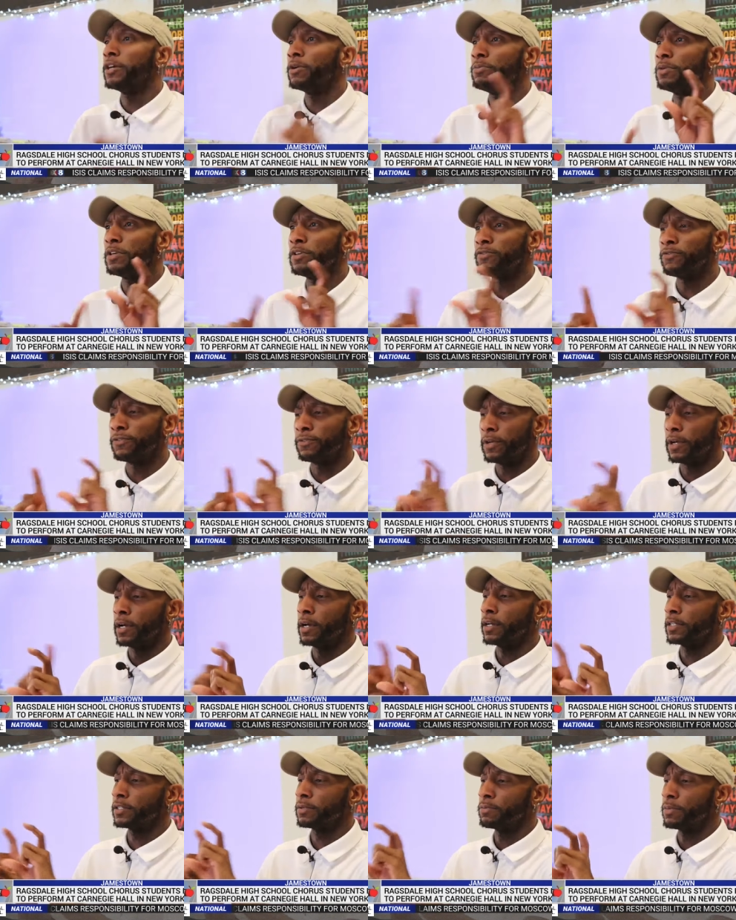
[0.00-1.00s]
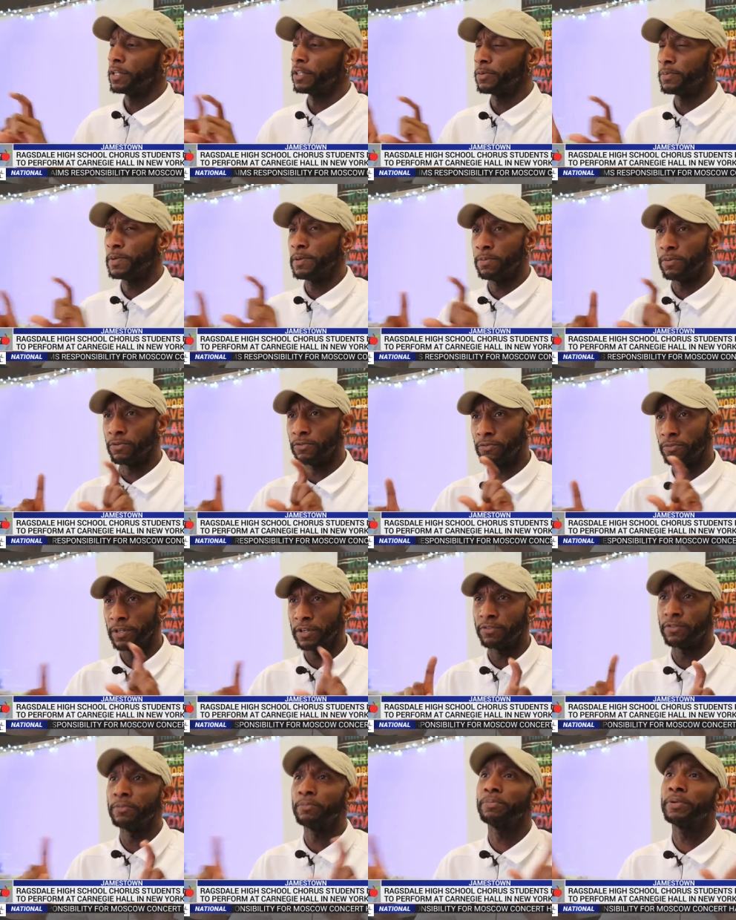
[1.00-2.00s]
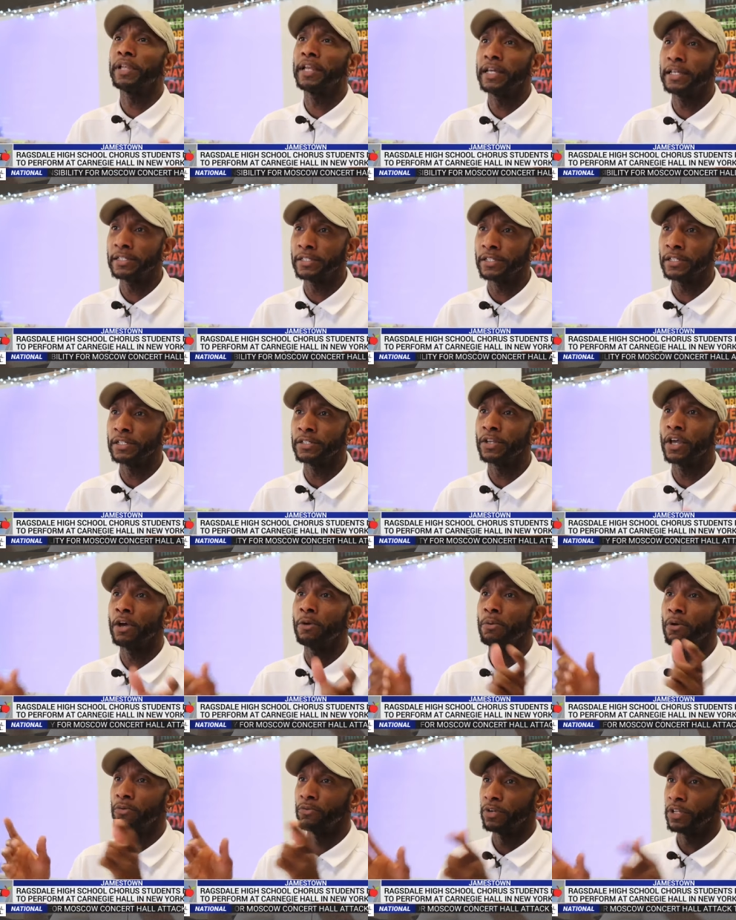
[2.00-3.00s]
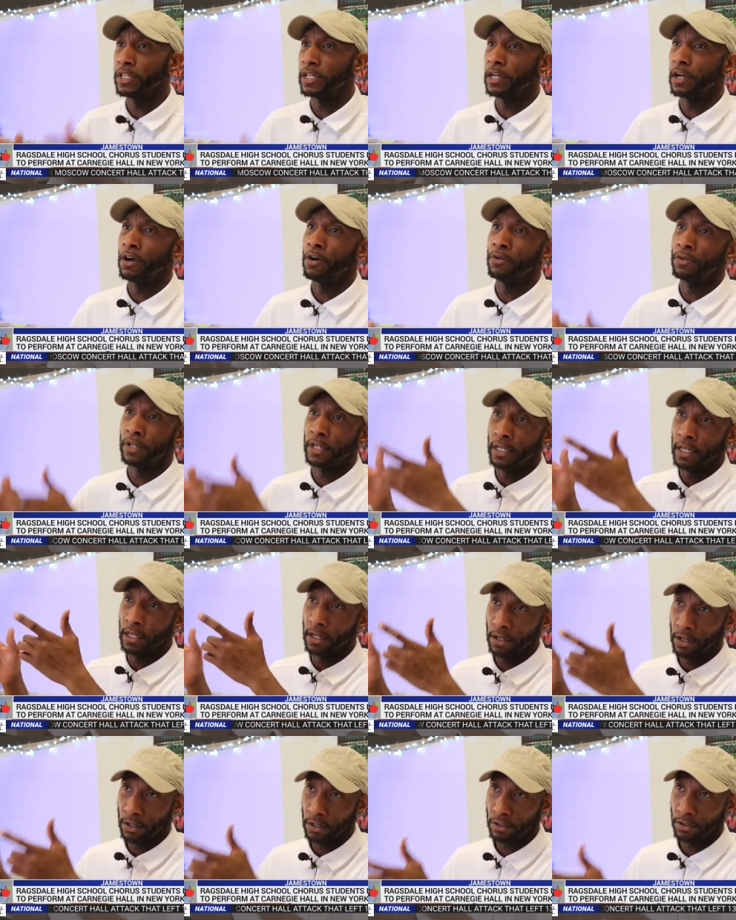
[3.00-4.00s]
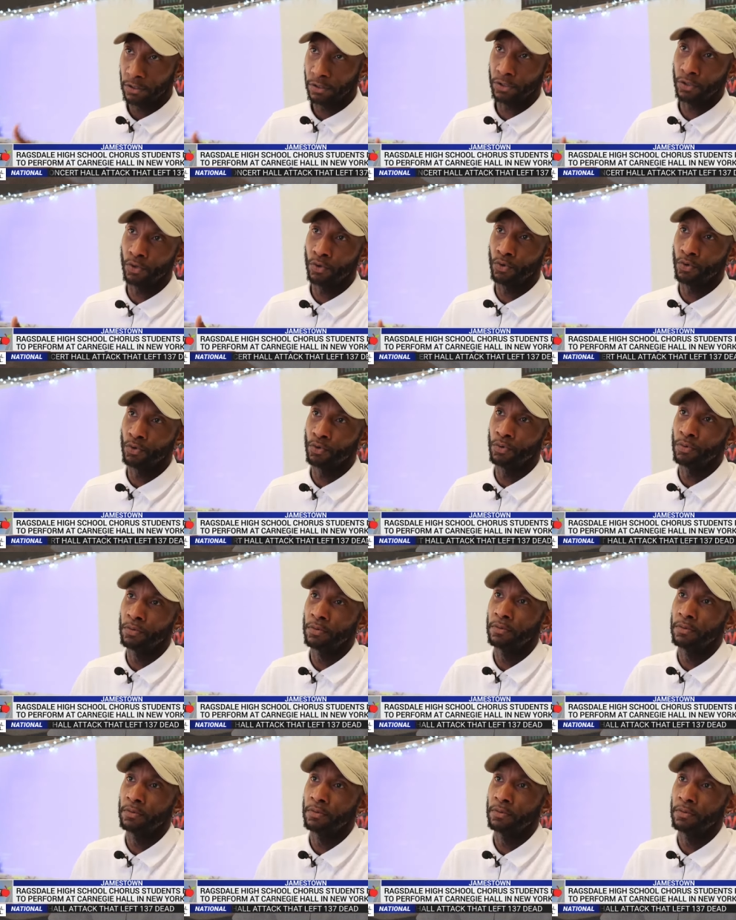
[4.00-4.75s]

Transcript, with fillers: There'll be uh, some other people from different places, but we're the only school.